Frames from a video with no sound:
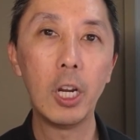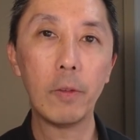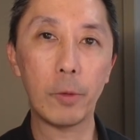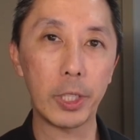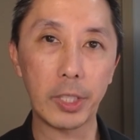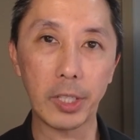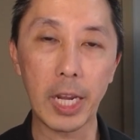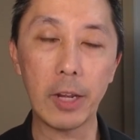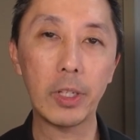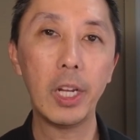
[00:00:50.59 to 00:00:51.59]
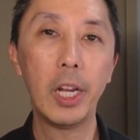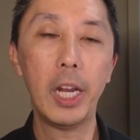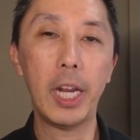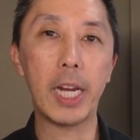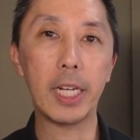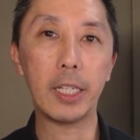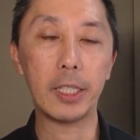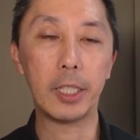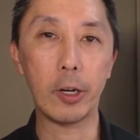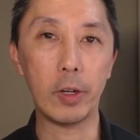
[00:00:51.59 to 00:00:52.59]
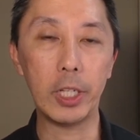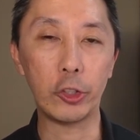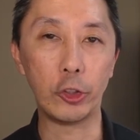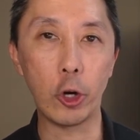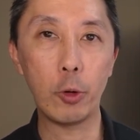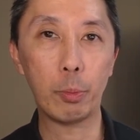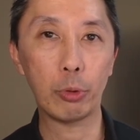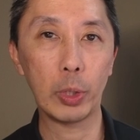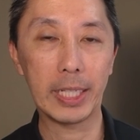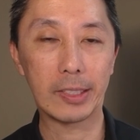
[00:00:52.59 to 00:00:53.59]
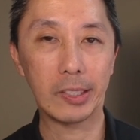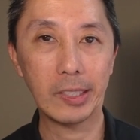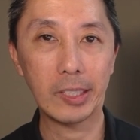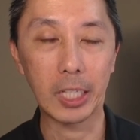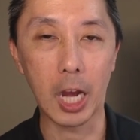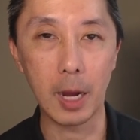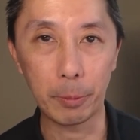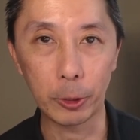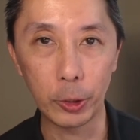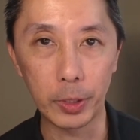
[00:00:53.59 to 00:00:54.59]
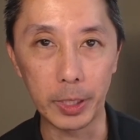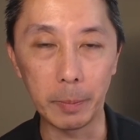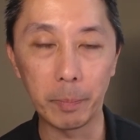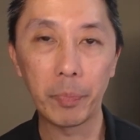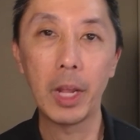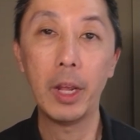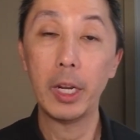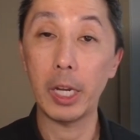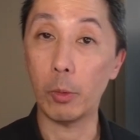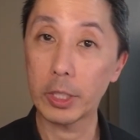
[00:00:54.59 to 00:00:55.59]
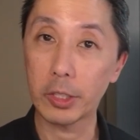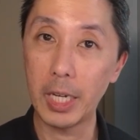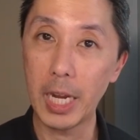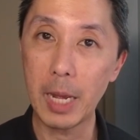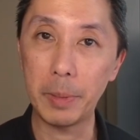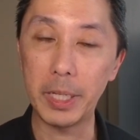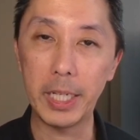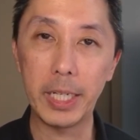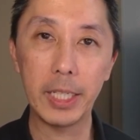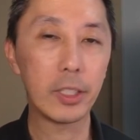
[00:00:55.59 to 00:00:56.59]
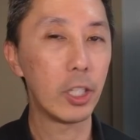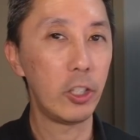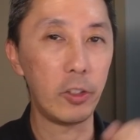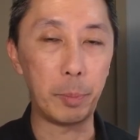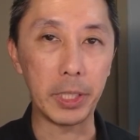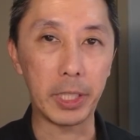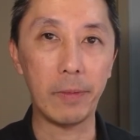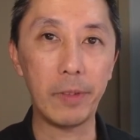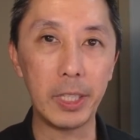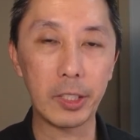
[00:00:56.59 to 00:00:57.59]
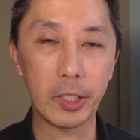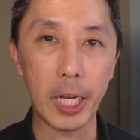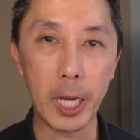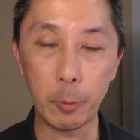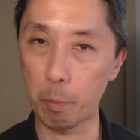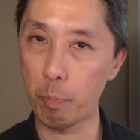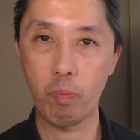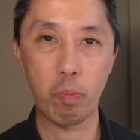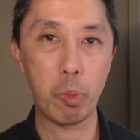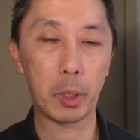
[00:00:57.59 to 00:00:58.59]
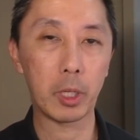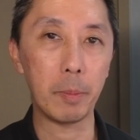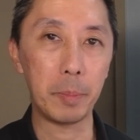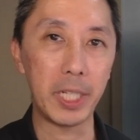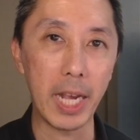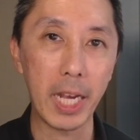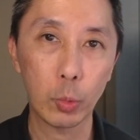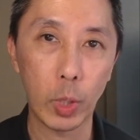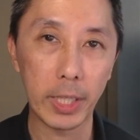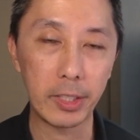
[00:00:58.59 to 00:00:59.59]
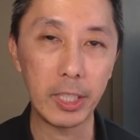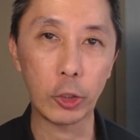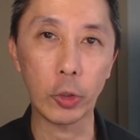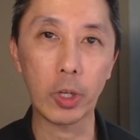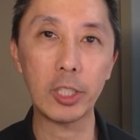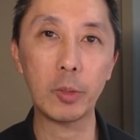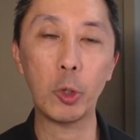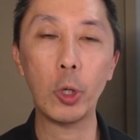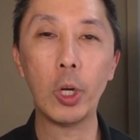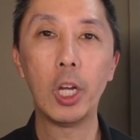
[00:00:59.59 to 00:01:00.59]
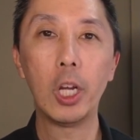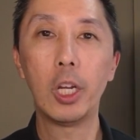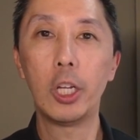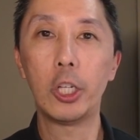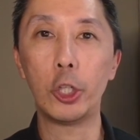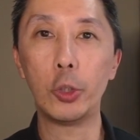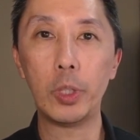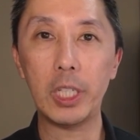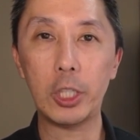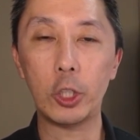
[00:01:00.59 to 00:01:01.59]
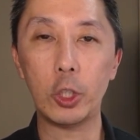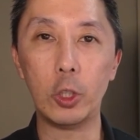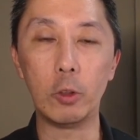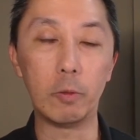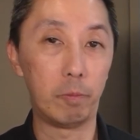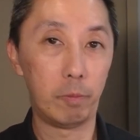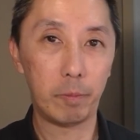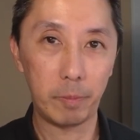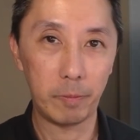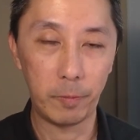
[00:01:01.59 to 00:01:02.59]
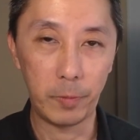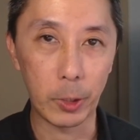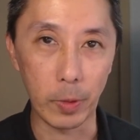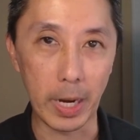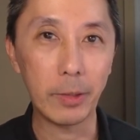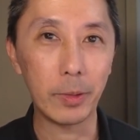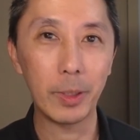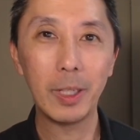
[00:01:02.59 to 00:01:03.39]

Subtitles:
for this account, and there is no pre-existing opportunity. Now what's going to happen is you've been given this account. Company XYZ is your customer. You need to figure out